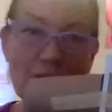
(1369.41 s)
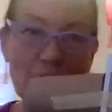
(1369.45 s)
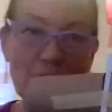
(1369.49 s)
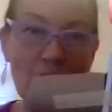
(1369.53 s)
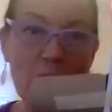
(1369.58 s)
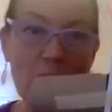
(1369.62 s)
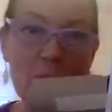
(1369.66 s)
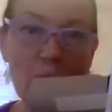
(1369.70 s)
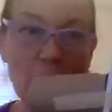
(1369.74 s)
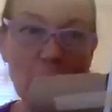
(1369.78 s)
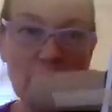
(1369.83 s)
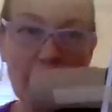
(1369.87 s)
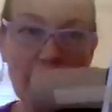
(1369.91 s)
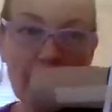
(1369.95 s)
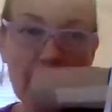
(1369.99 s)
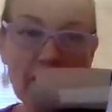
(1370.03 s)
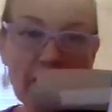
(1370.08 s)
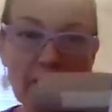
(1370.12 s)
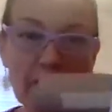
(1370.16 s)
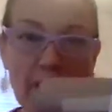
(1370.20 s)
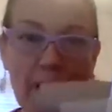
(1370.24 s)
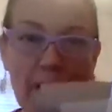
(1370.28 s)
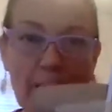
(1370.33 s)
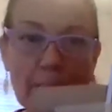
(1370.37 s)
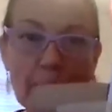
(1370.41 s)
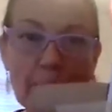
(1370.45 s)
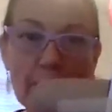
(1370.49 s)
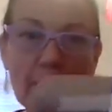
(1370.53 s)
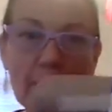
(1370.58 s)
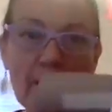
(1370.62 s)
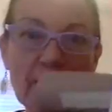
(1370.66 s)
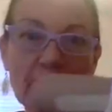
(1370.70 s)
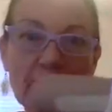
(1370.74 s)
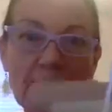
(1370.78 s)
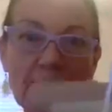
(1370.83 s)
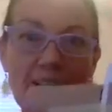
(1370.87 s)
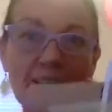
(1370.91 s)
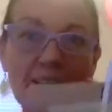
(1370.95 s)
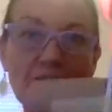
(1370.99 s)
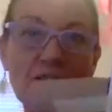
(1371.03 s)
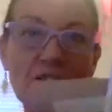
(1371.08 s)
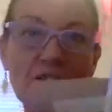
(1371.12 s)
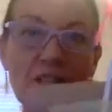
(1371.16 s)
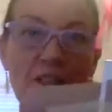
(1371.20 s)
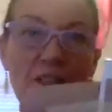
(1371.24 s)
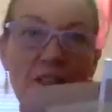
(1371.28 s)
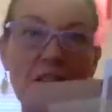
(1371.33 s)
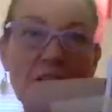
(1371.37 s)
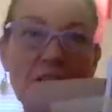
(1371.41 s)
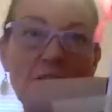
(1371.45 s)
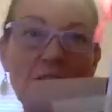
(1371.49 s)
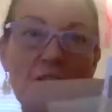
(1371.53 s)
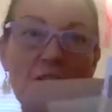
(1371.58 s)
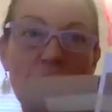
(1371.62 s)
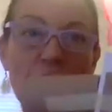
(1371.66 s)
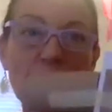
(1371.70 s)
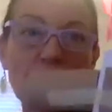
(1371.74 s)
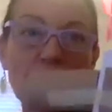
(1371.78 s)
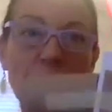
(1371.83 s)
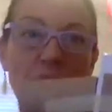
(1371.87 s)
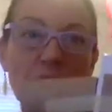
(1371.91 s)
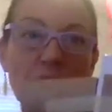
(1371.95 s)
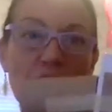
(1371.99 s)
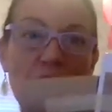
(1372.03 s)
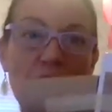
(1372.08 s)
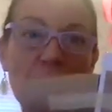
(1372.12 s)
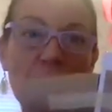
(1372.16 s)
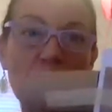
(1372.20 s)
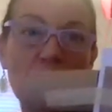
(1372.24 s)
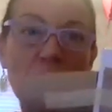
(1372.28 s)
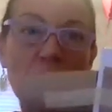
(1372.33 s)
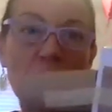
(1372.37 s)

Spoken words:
go away and evaporate. That's just eternal. So